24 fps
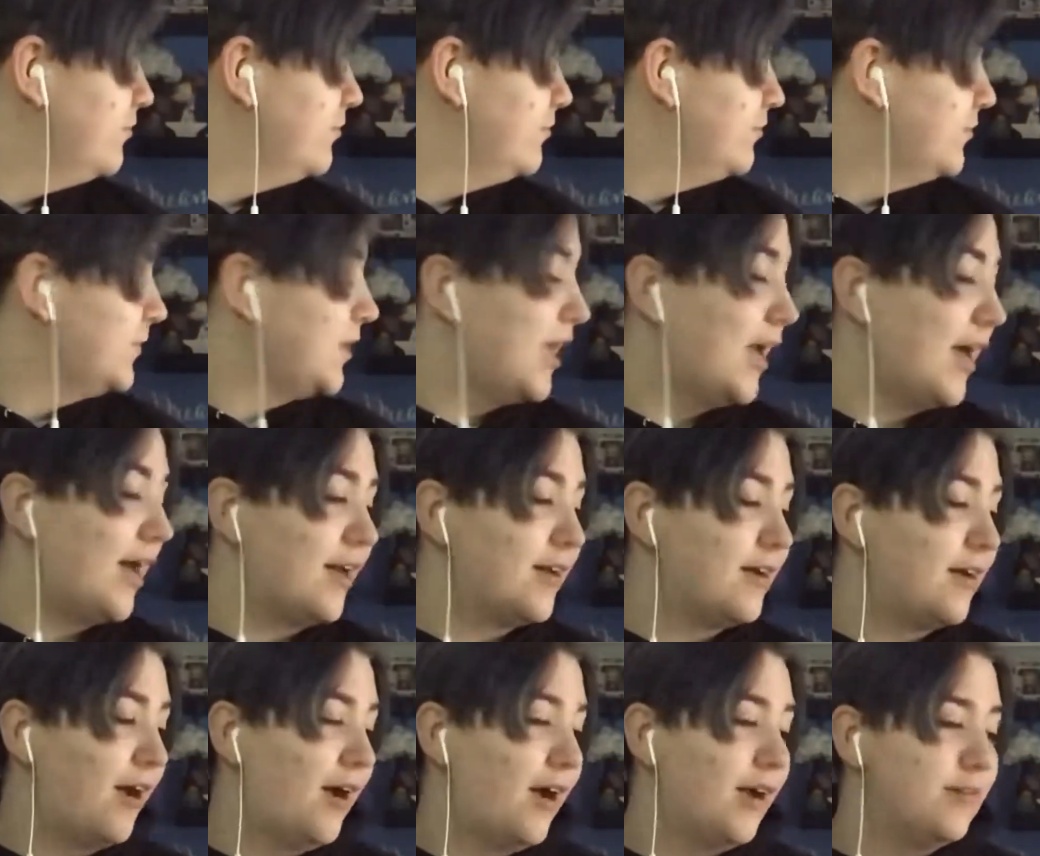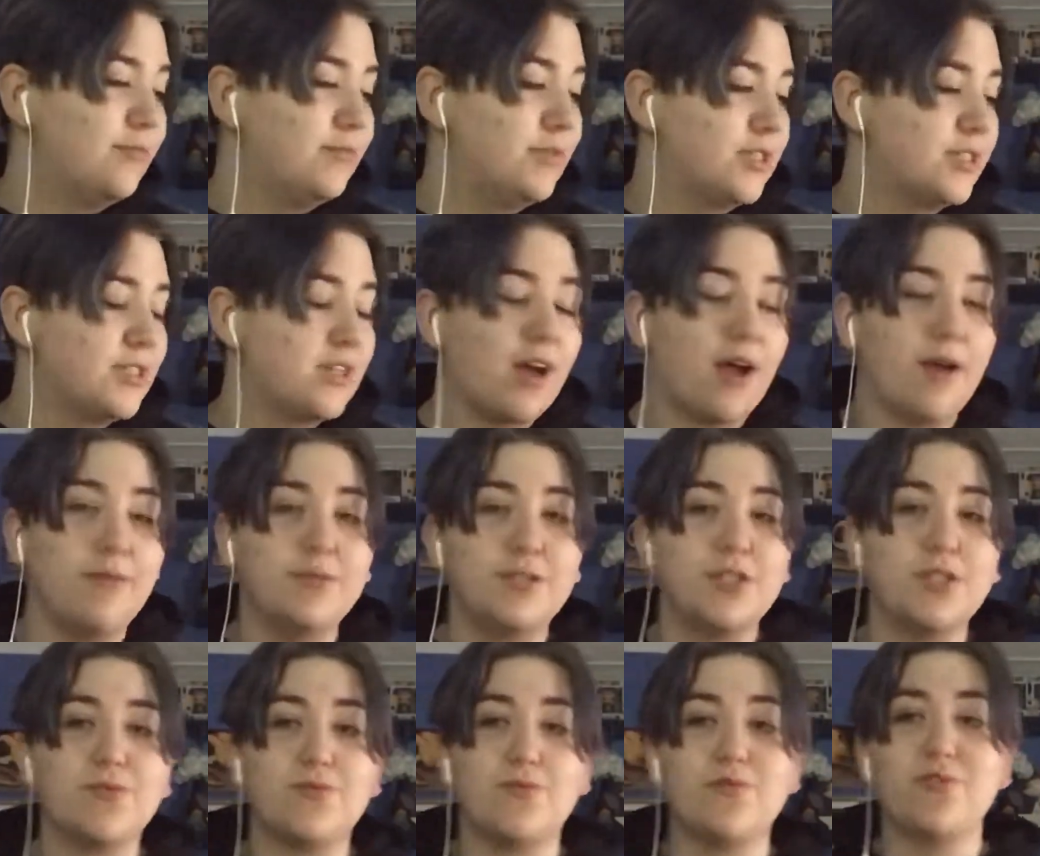Yeah, I'm
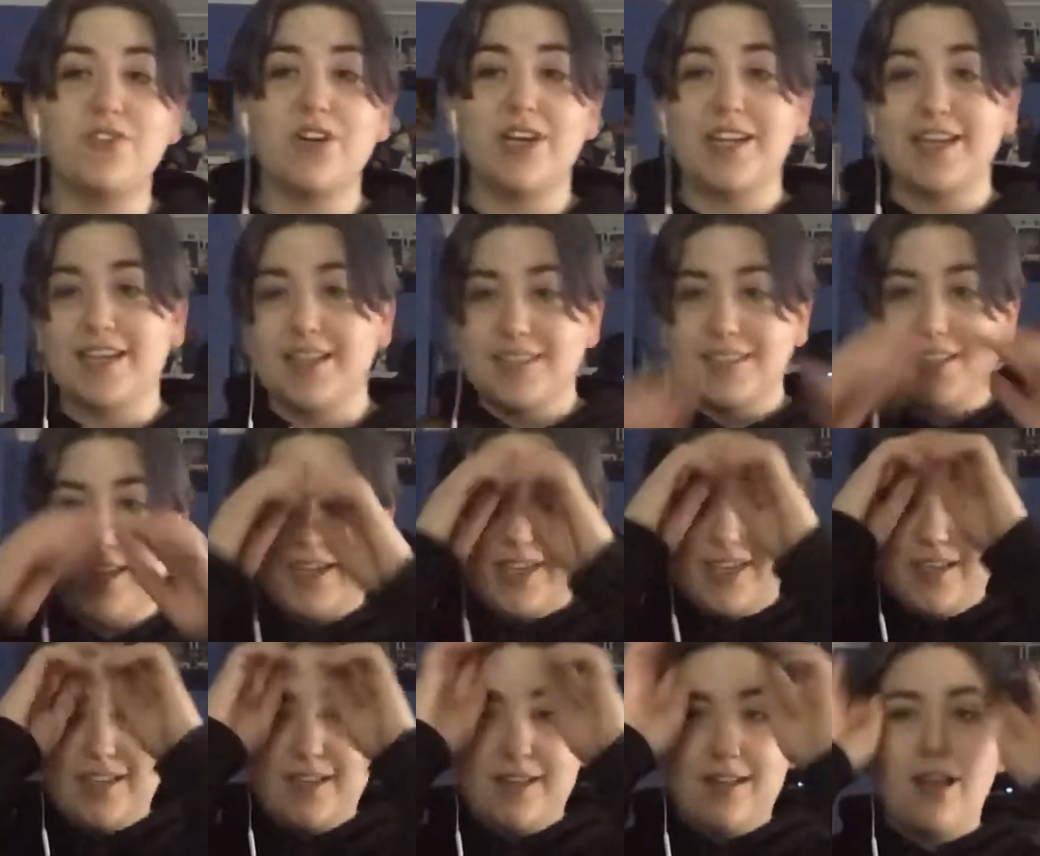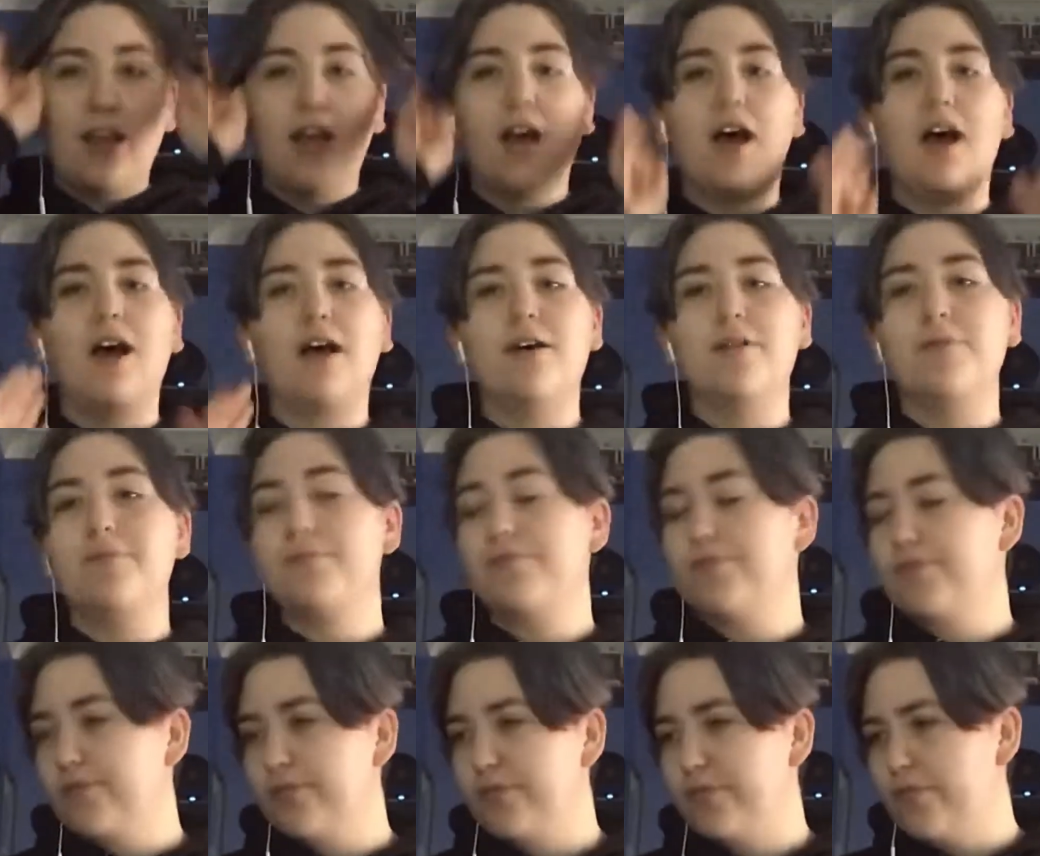just really excited
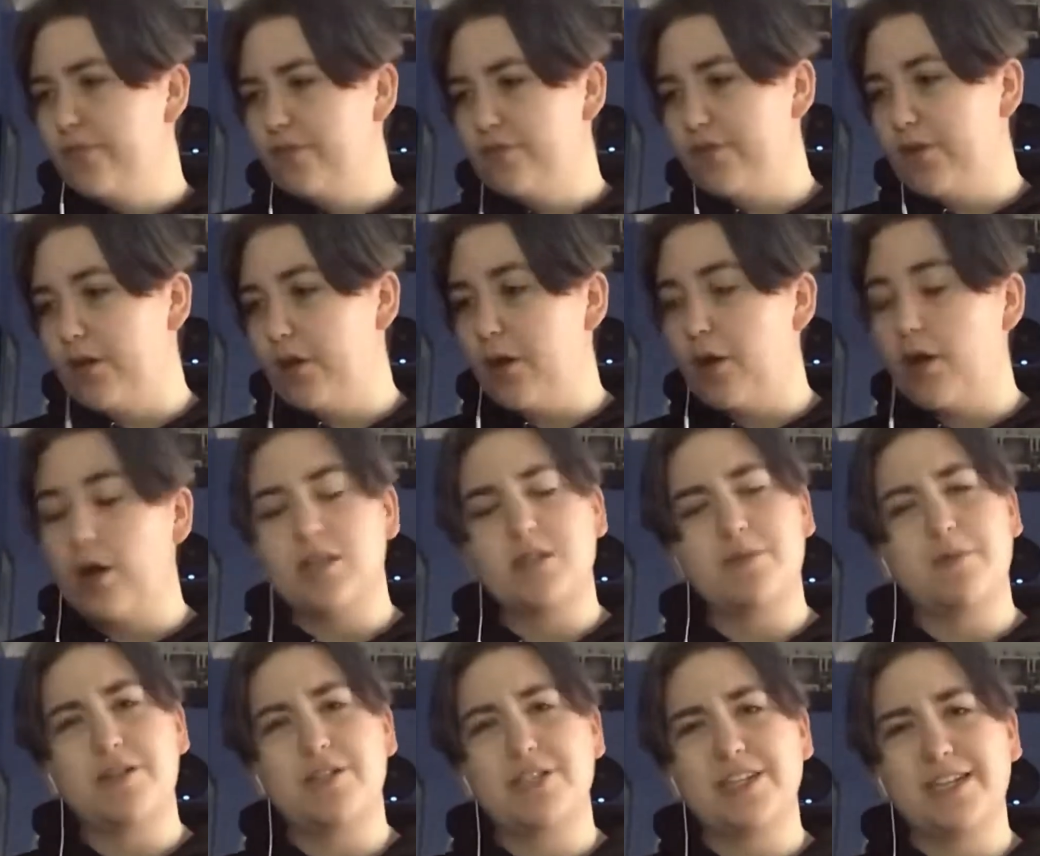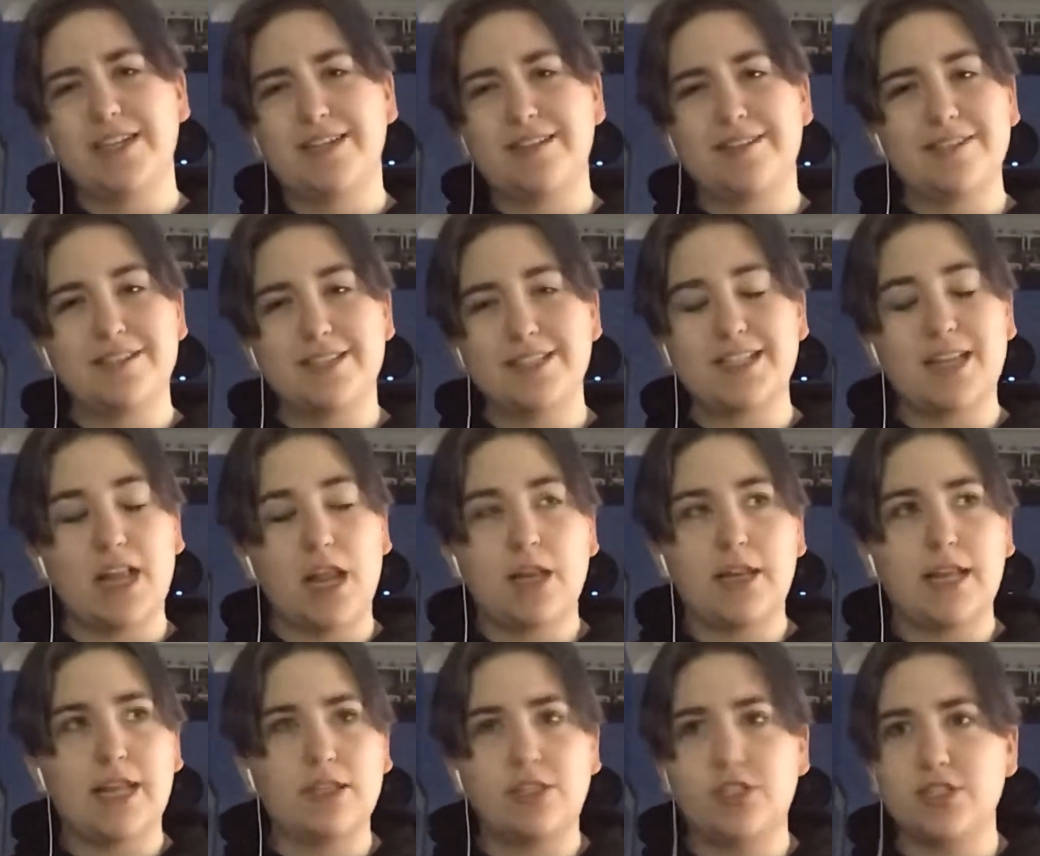for, especially just
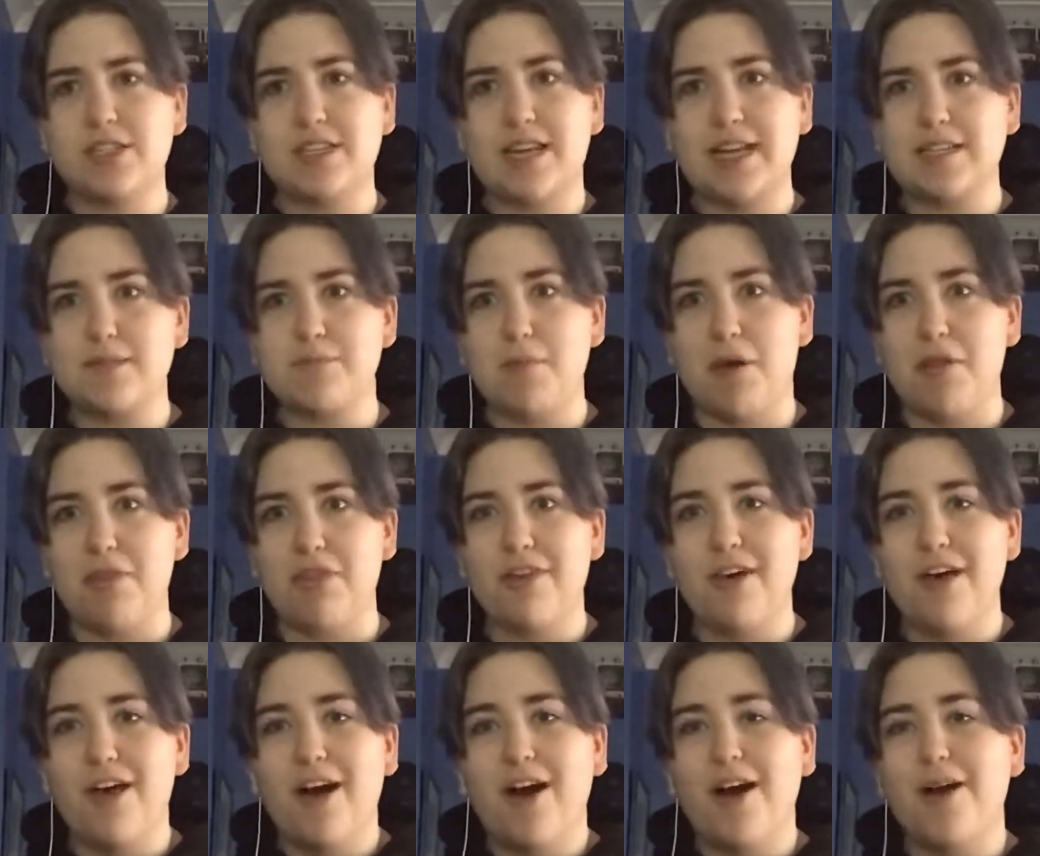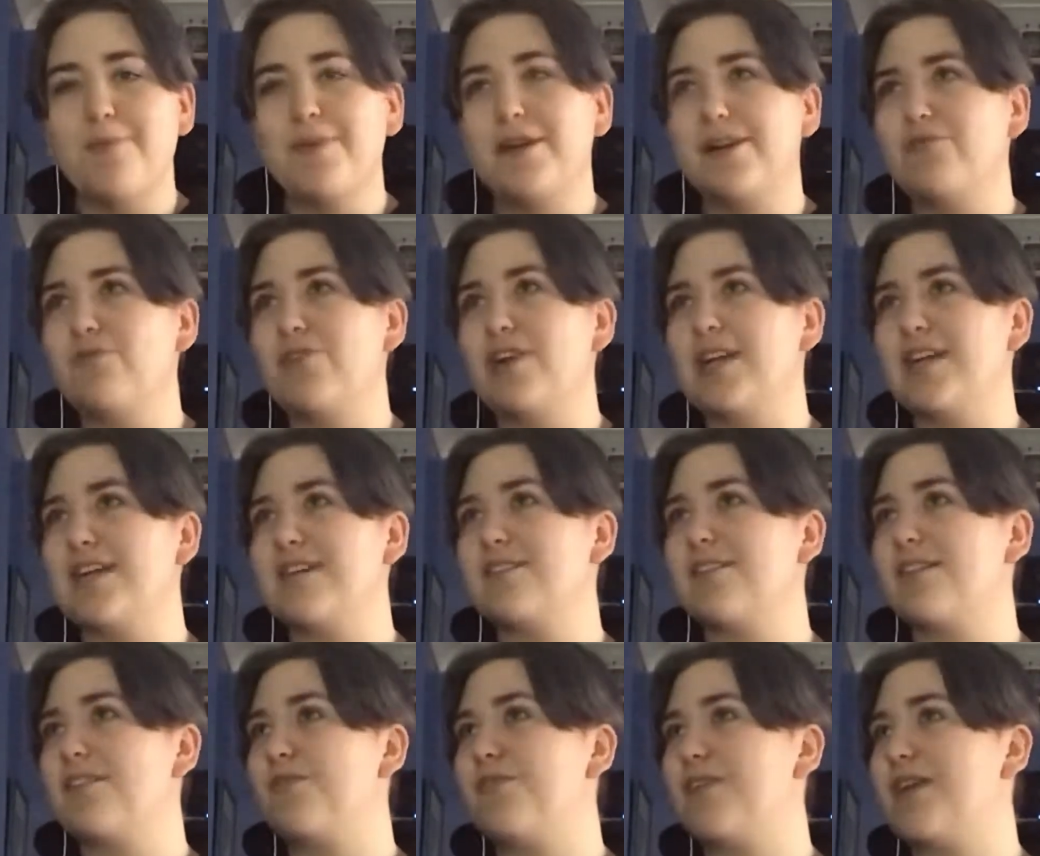next month. I'm really
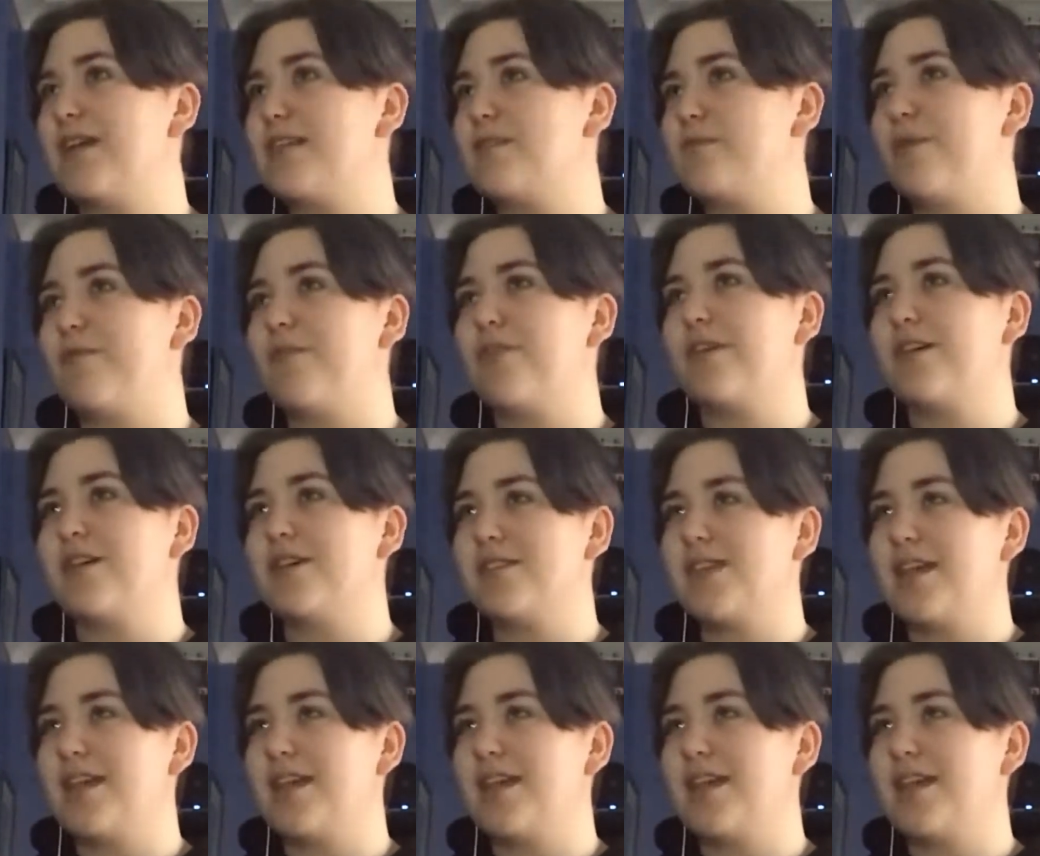excited for next month because I